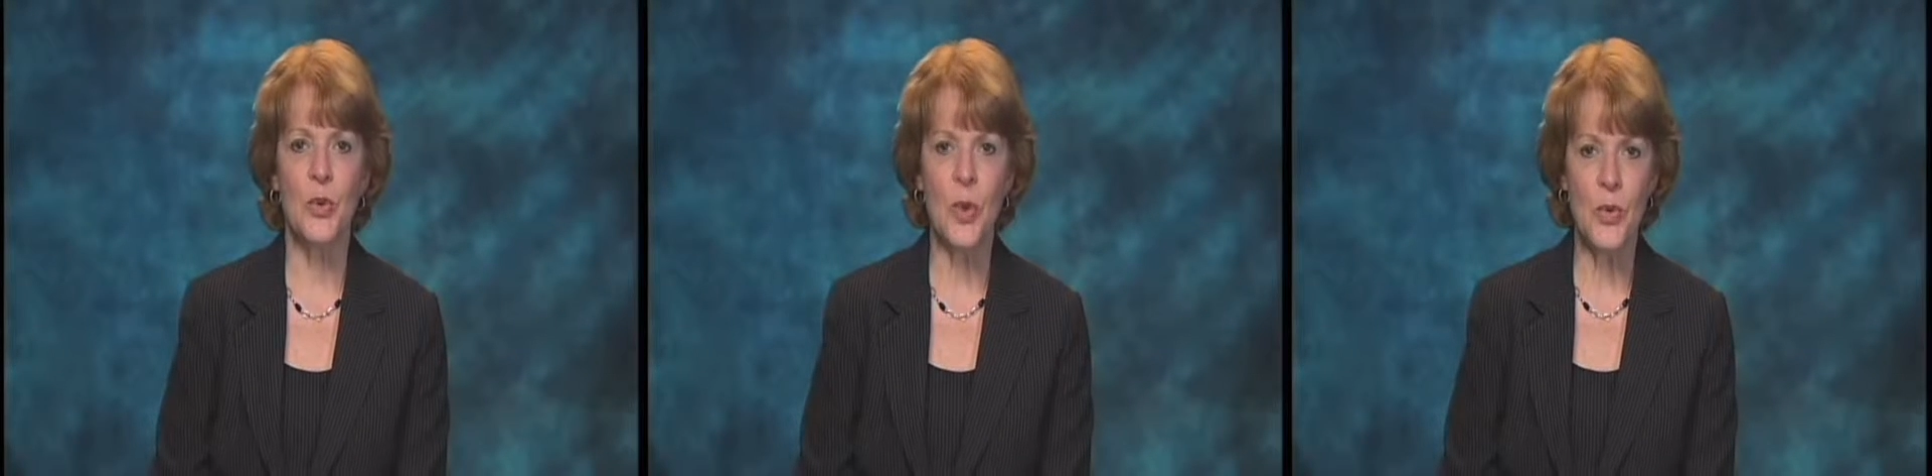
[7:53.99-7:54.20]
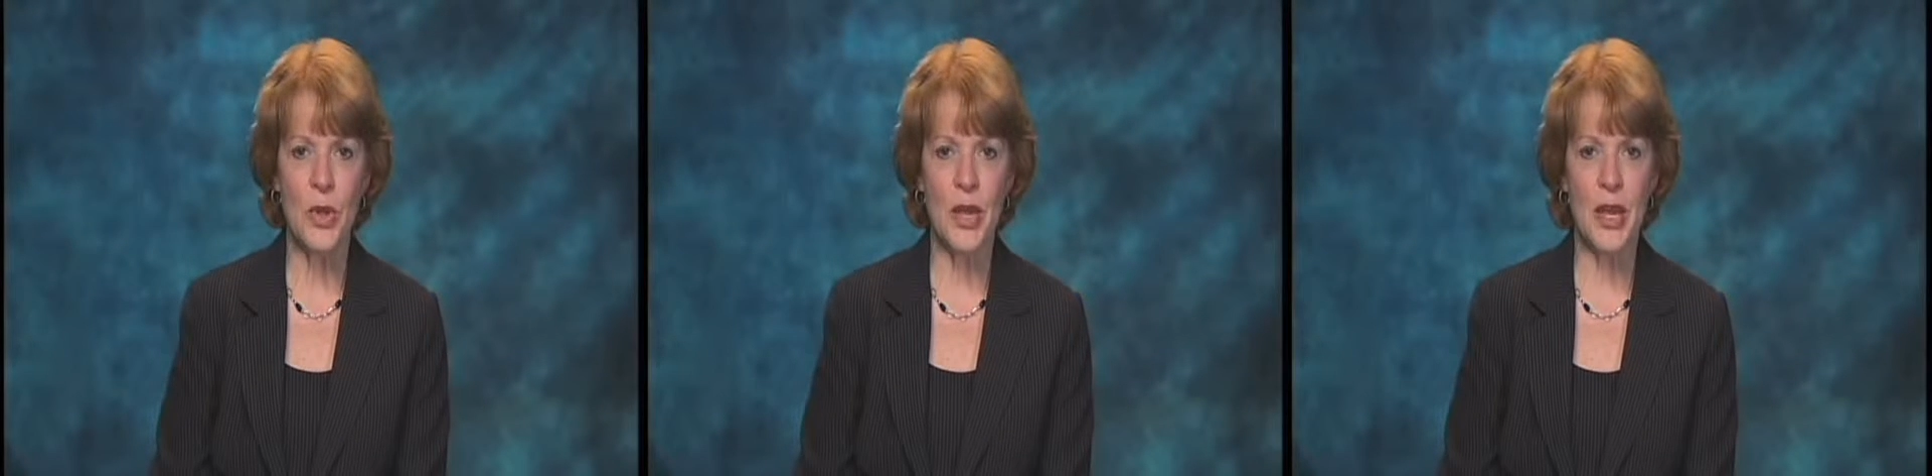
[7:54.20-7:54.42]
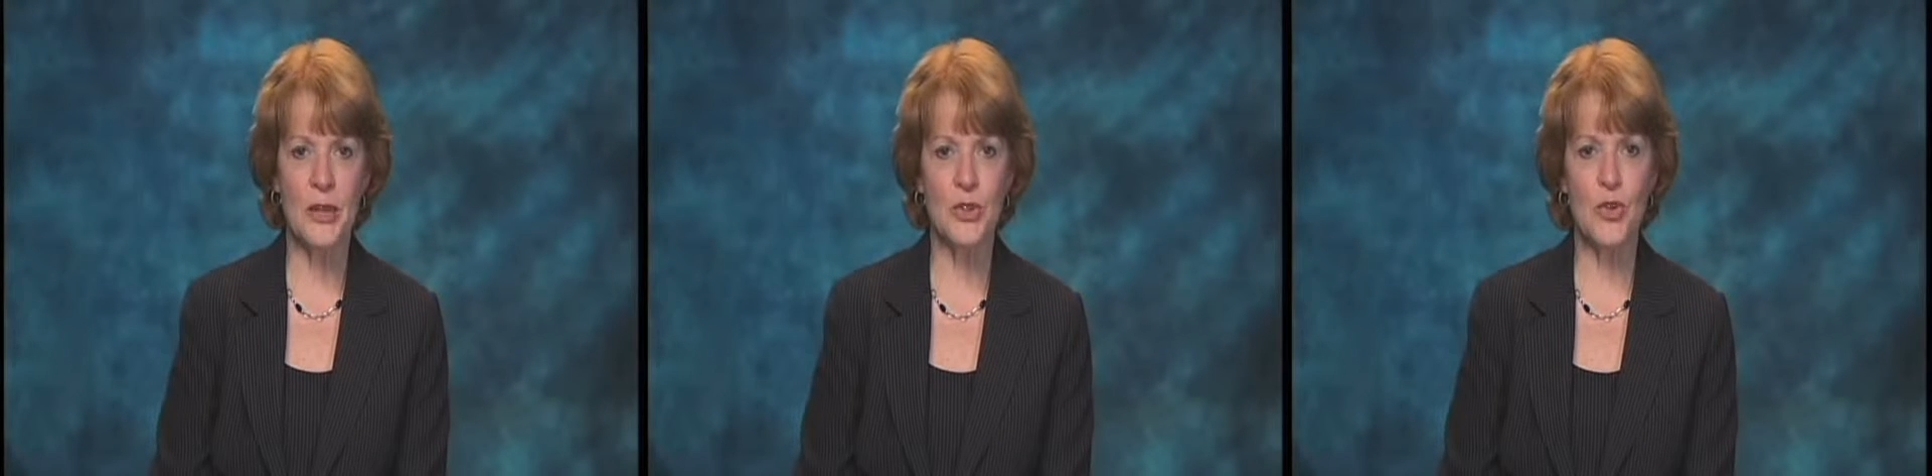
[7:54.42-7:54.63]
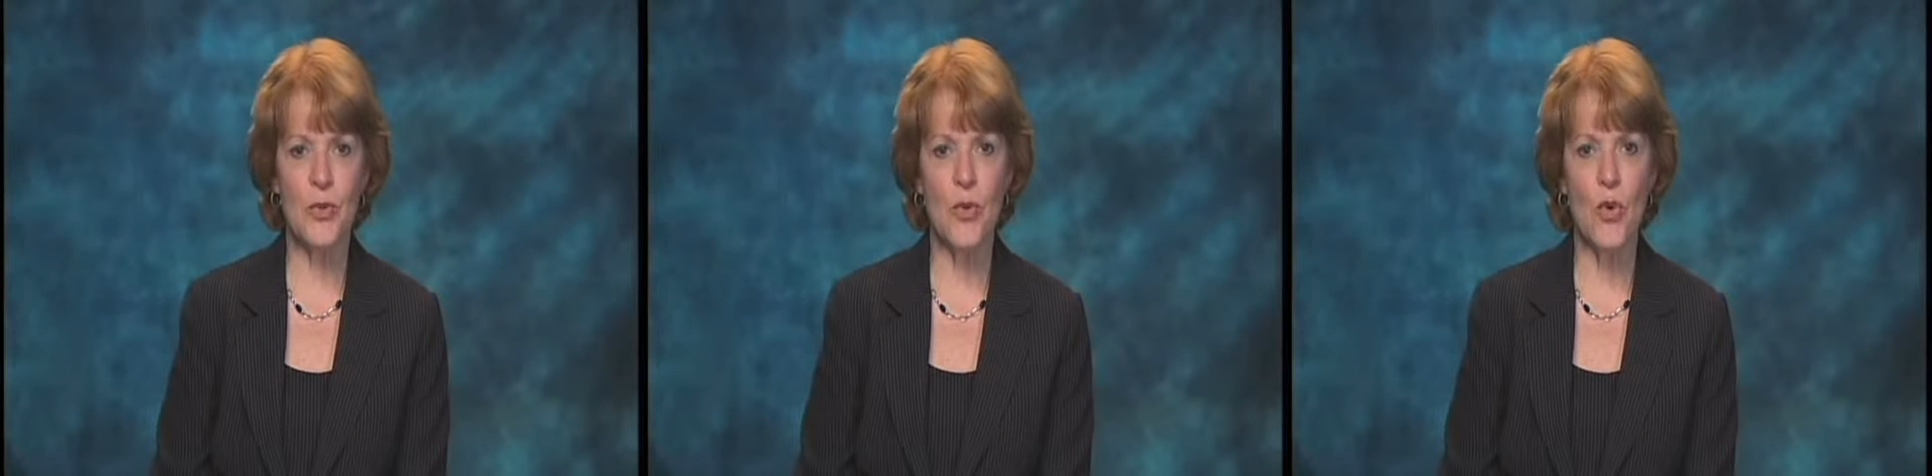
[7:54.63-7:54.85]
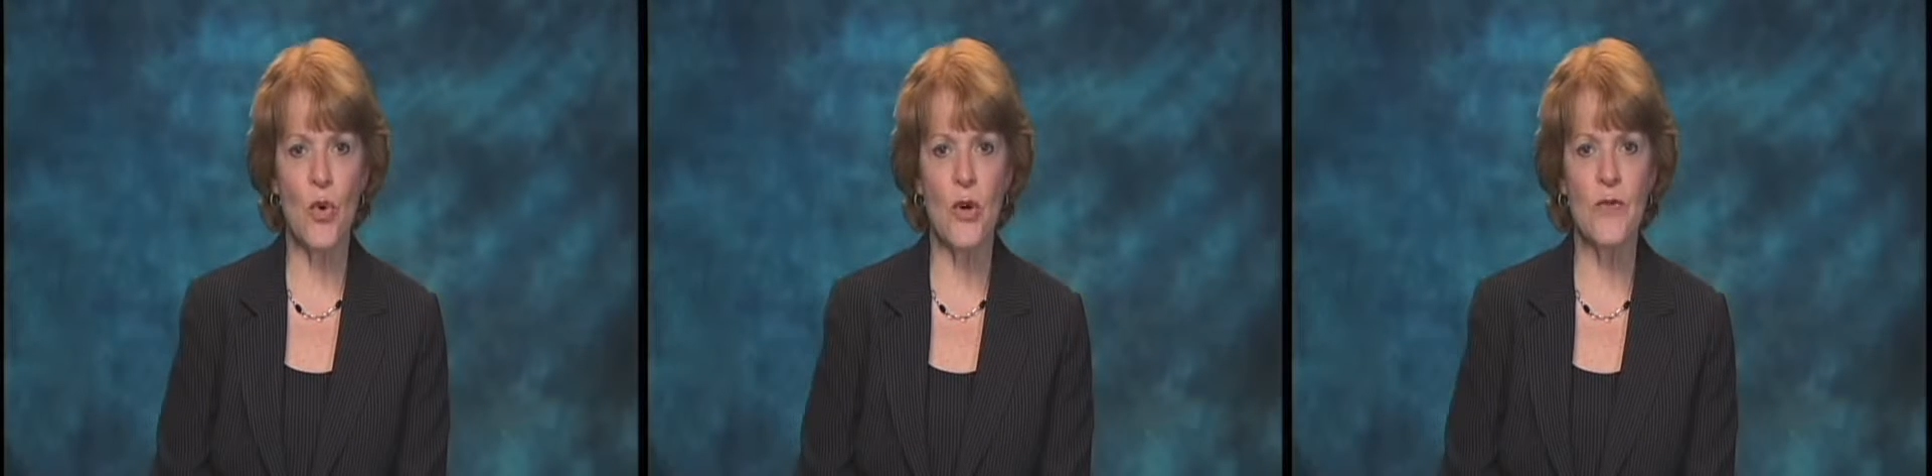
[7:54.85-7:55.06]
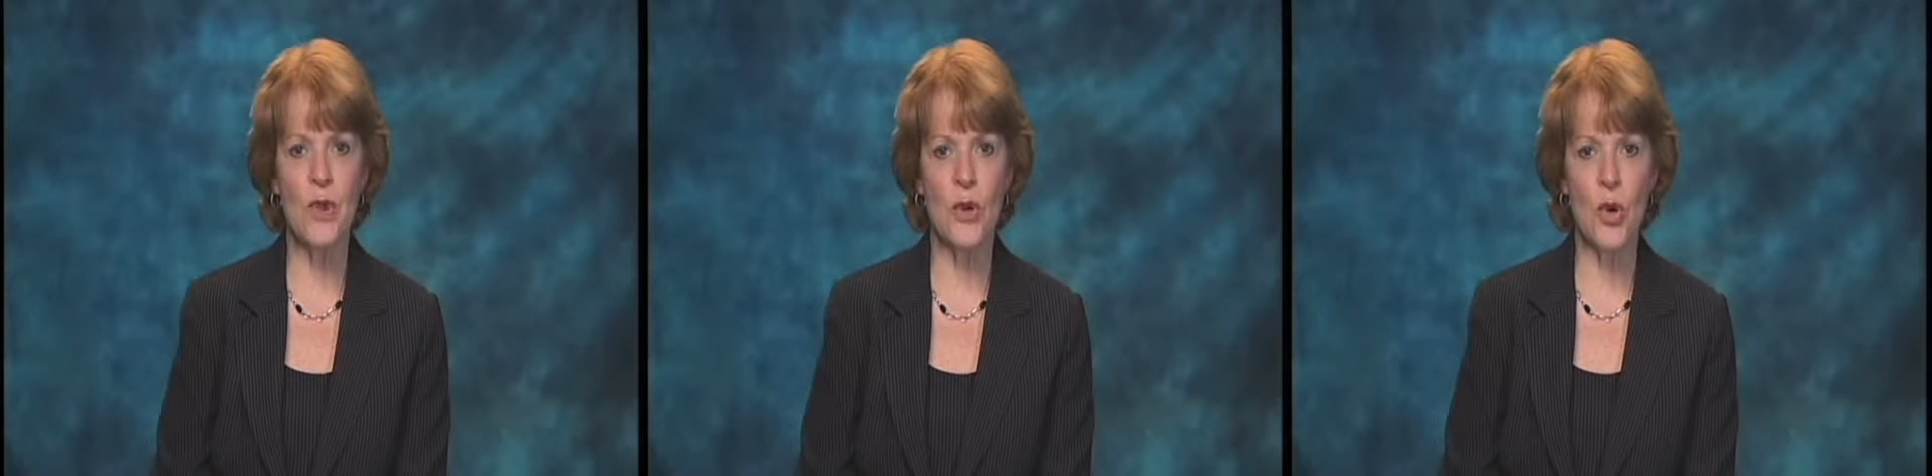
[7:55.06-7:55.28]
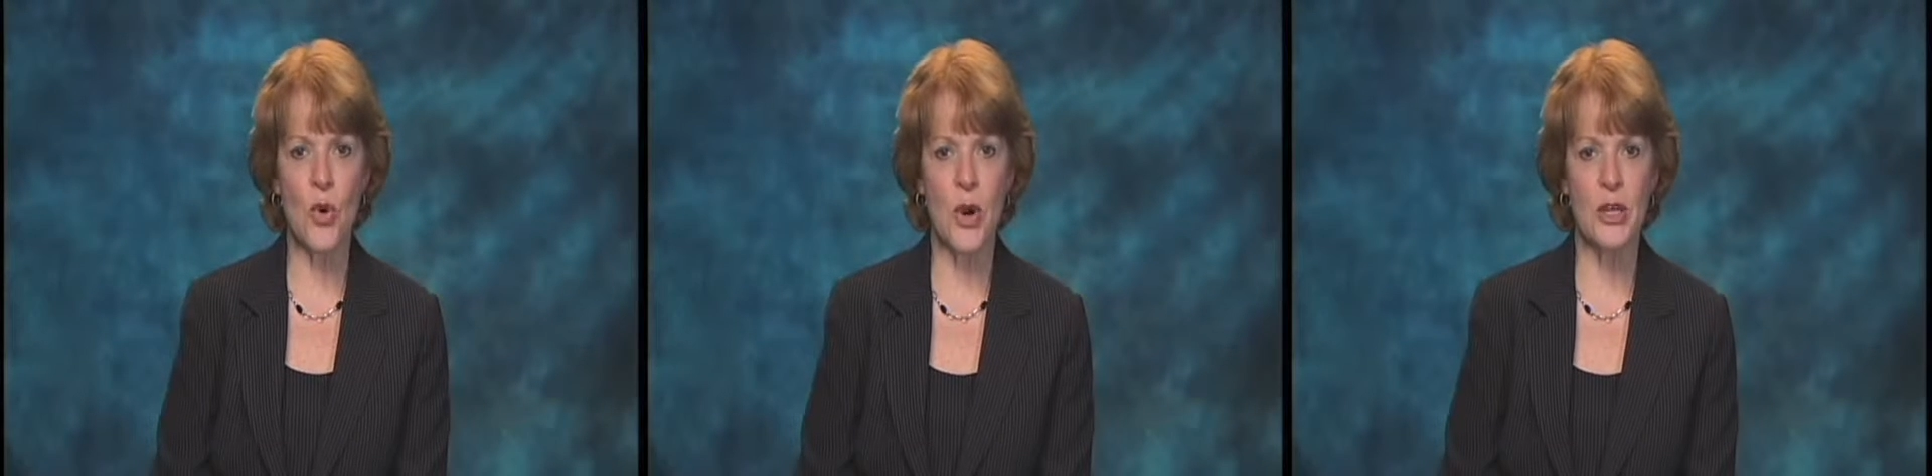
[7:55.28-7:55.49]
We will answer more of
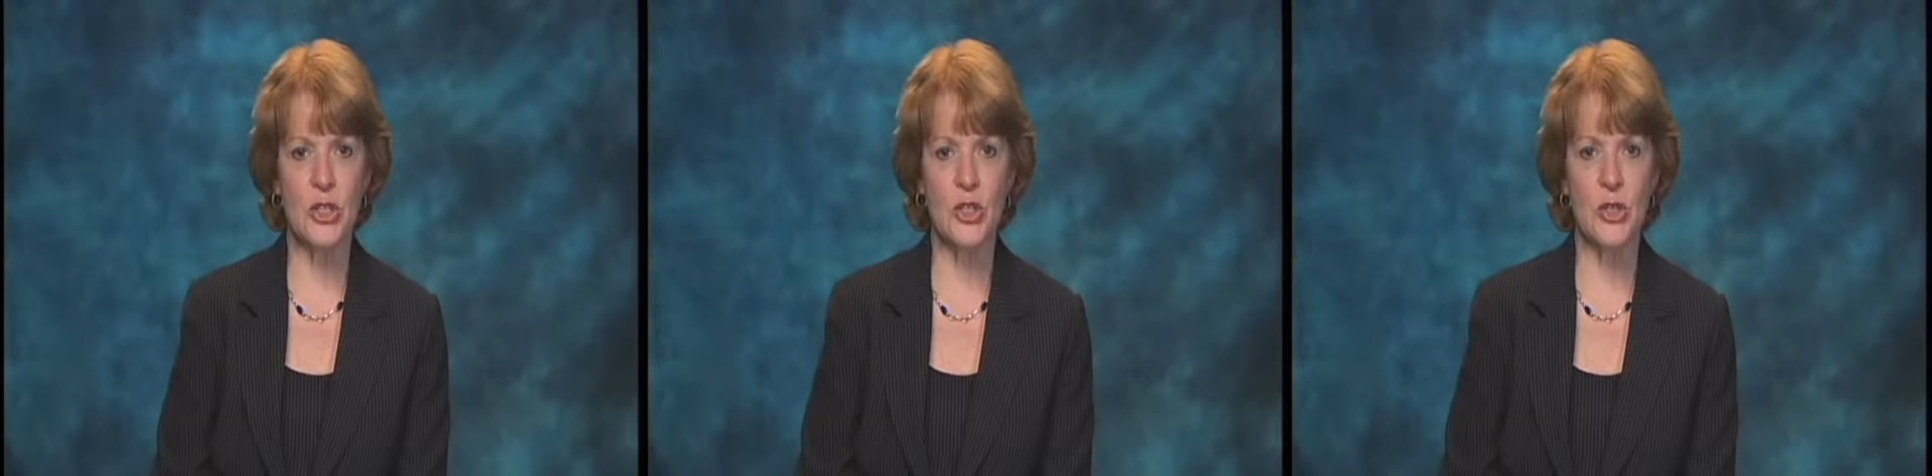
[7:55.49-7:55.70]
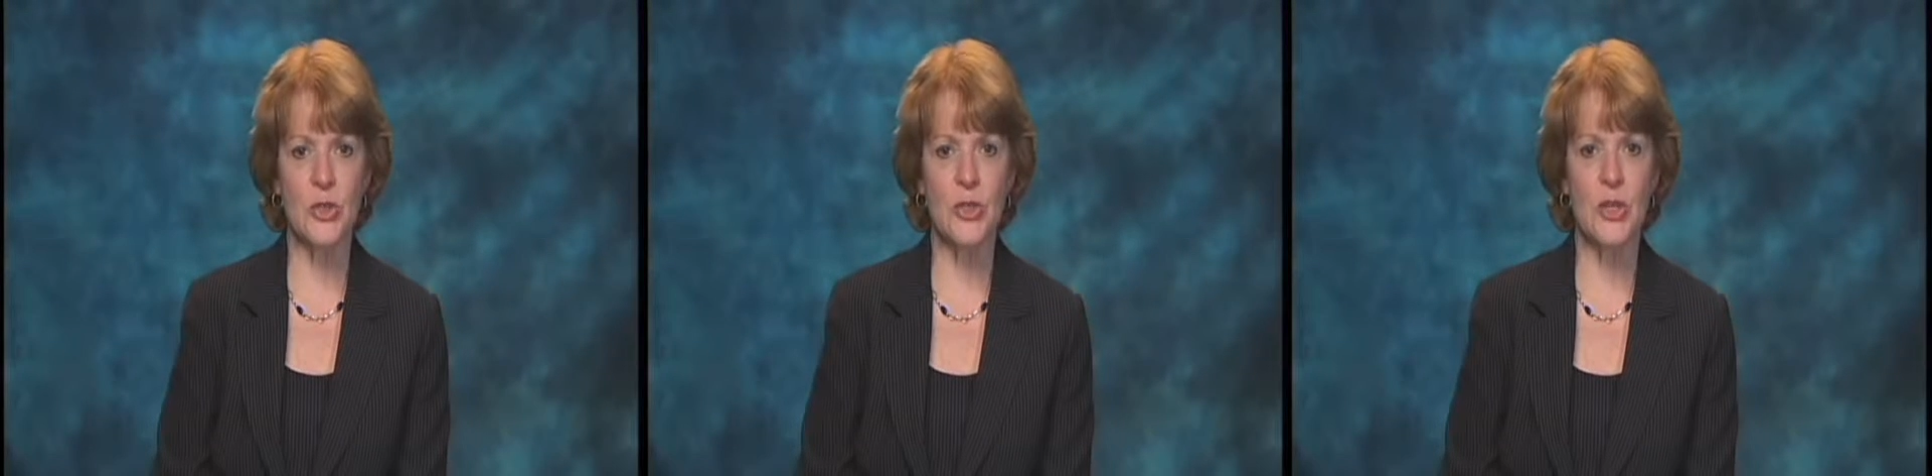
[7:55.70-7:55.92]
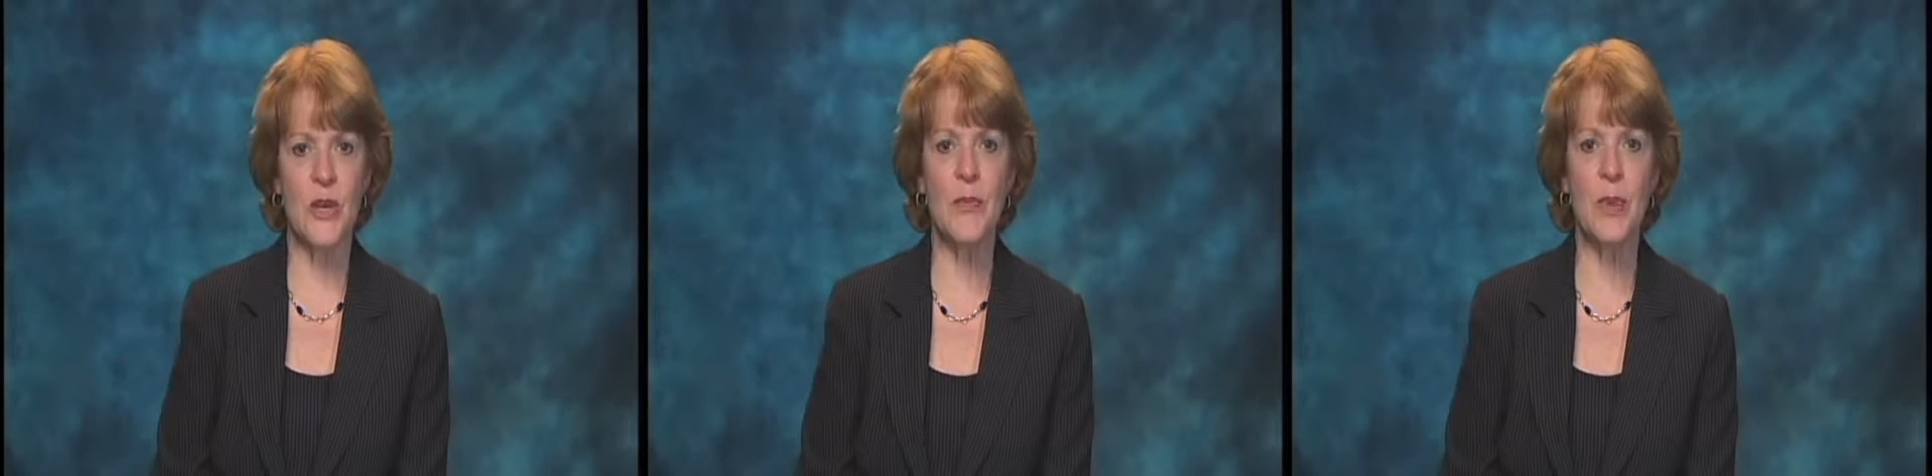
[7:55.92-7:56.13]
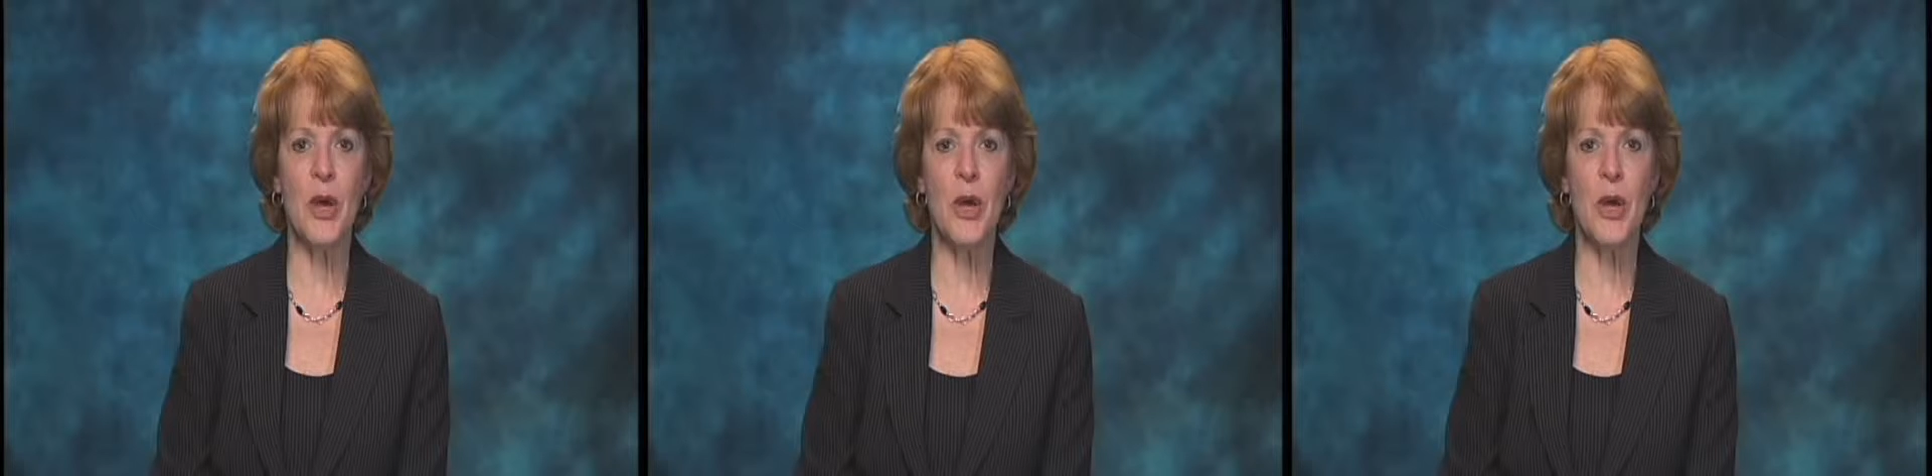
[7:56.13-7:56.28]
your questions and